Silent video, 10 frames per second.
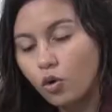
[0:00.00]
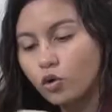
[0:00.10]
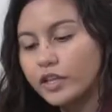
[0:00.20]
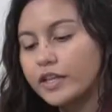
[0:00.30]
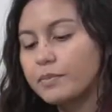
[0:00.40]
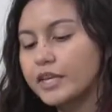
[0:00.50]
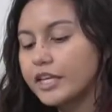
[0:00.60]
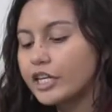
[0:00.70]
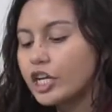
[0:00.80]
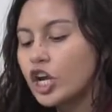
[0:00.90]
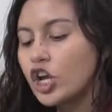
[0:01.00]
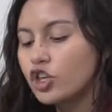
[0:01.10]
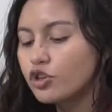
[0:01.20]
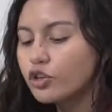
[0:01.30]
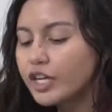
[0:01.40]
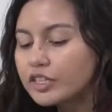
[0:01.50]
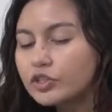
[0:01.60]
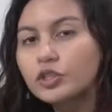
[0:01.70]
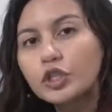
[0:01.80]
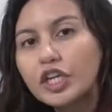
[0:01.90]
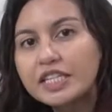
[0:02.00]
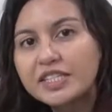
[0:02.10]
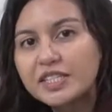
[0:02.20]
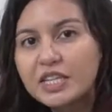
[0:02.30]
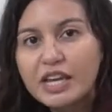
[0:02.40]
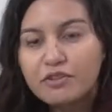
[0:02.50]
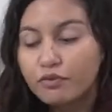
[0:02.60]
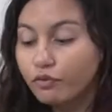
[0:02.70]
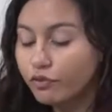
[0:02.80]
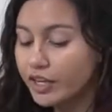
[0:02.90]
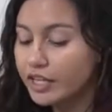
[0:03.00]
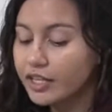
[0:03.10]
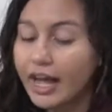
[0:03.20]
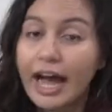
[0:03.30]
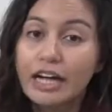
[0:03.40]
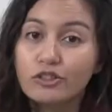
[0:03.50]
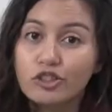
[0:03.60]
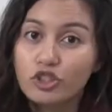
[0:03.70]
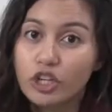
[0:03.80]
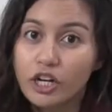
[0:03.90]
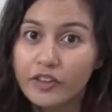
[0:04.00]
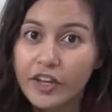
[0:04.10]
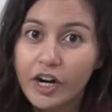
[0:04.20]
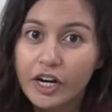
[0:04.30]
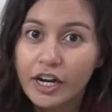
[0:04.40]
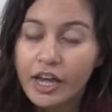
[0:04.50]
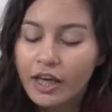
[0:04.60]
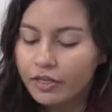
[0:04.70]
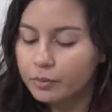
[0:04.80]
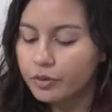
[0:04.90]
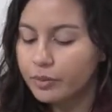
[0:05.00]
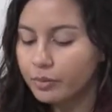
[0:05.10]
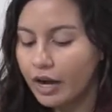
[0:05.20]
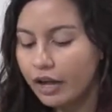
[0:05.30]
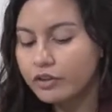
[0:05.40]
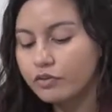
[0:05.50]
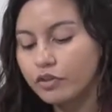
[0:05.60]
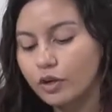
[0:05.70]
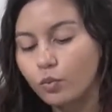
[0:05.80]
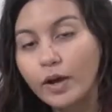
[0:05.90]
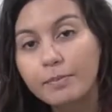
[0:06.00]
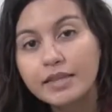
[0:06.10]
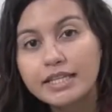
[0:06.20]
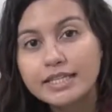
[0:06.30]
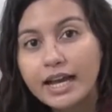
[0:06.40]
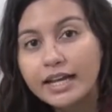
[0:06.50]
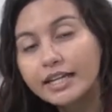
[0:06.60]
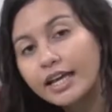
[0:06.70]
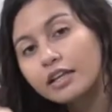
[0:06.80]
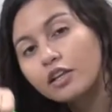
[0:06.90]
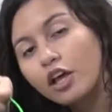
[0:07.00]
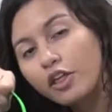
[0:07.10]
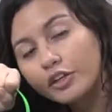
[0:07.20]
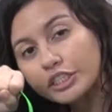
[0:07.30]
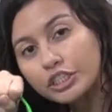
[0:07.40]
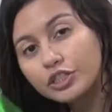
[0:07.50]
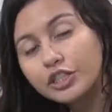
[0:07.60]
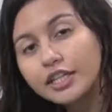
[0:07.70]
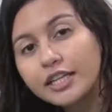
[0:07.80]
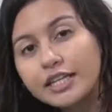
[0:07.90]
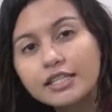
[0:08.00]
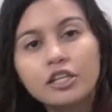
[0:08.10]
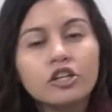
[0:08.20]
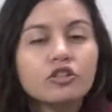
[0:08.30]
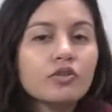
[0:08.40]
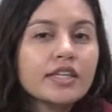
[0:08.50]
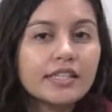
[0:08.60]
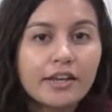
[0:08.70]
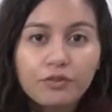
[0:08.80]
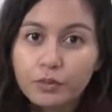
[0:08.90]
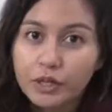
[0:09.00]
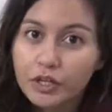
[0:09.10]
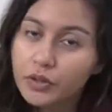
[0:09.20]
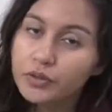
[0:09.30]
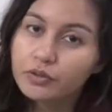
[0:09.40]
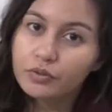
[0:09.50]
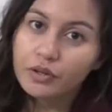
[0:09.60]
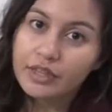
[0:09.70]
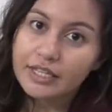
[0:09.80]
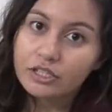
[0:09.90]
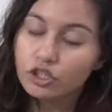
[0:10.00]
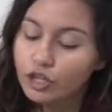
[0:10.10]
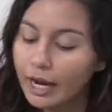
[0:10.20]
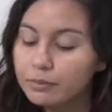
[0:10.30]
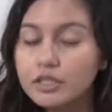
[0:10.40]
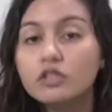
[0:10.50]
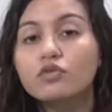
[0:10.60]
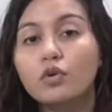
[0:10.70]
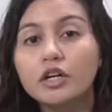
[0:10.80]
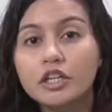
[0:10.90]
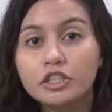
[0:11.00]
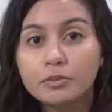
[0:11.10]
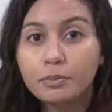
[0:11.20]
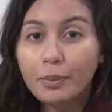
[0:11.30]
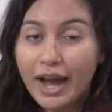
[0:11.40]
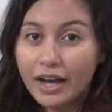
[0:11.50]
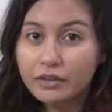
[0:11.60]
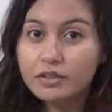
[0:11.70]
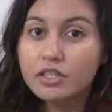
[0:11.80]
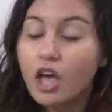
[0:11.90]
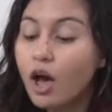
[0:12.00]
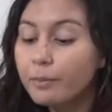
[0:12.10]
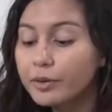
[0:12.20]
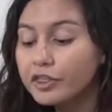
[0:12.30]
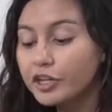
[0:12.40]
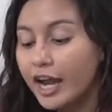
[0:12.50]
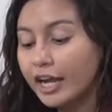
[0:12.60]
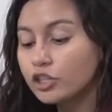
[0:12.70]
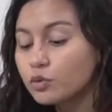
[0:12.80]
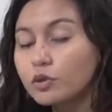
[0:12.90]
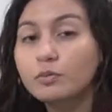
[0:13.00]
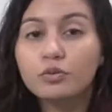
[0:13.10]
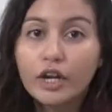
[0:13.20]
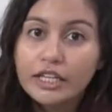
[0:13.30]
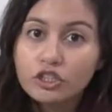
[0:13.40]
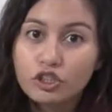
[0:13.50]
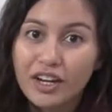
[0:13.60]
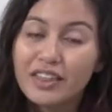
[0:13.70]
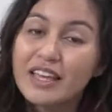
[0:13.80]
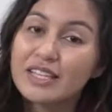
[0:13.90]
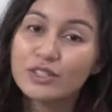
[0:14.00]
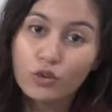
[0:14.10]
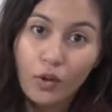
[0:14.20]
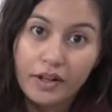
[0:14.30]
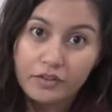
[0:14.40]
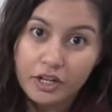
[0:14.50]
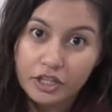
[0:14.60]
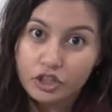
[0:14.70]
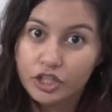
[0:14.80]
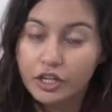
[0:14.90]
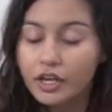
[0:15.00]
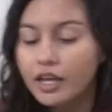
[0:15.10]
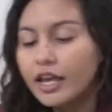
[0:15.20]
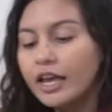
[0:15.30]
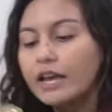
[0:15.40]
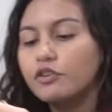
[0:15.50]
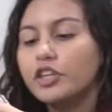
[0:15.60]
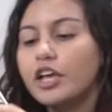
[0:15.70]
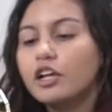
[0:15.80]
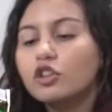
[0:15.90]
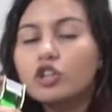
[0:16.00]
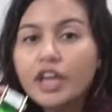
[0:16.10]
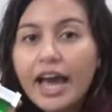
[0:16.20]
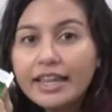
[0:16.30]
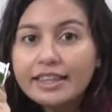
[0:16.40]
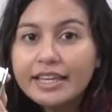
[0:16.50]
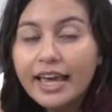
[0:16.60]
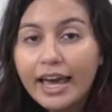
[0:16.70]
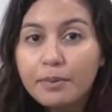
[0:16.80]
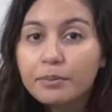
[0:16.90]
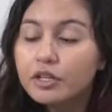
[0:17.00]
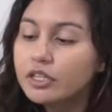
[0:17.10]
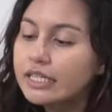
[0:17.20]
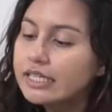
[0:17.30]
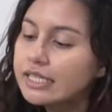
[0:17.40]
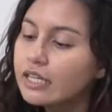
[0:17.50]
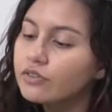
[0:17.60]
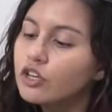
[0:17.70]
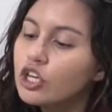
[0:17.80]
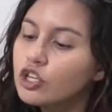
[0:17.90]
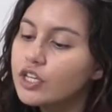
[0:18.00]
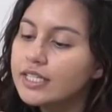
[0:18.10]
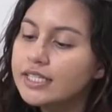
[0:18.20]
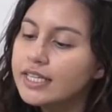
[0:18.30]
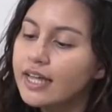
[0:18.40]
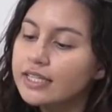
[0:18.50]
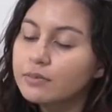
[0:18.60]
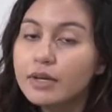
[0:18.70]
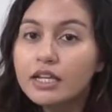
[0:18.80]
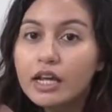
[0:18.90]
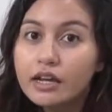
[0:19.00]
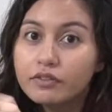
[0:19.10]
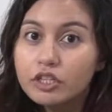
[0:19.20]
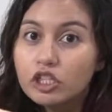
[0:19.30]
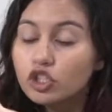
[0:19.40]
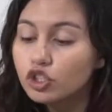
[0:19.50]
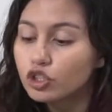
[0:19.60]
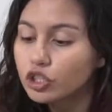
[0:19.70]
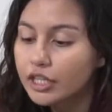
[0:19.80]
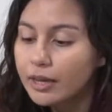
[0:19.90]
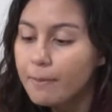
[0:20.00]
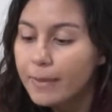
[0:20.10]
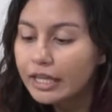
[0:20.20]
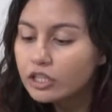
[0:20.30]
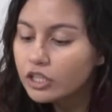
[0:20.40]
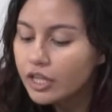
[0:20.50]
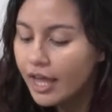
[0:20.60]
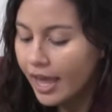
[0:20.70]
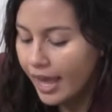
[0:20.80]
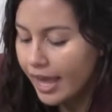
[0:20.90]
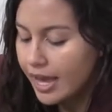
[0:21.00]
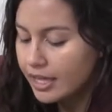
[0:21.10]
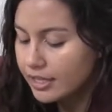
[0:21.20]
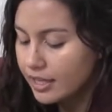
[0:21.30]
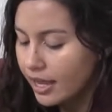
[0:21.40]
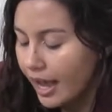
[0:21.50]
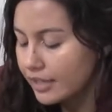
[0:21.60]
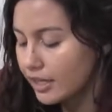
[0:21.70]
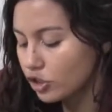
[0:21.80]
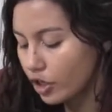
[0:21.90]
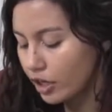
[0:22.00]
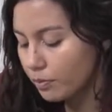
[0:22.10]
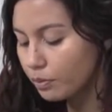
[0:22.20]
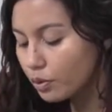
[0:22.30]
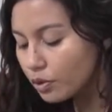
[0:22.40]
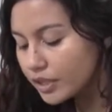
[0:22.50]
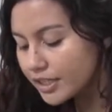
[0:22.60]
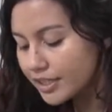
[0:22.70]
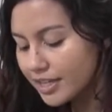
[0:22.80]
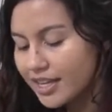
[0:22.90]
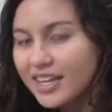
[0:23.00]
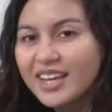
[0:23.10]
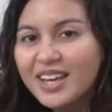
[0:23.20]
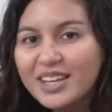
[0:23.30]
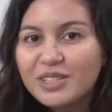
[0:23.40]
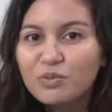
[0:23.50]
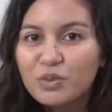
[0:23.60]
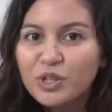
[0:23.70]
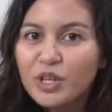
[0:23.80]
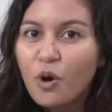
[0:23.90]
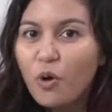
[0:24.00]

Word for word: Holding them here, you can look and see and feel how strong they are. They're pretty proud of their web design and their sturdiness. So the safe workload for these straps is 400 pounds, but their actual break strength is 1200. If you take a look at the cam buckle itself, you can see that it's made of a sturdy metal. And as I try to pull it, it's really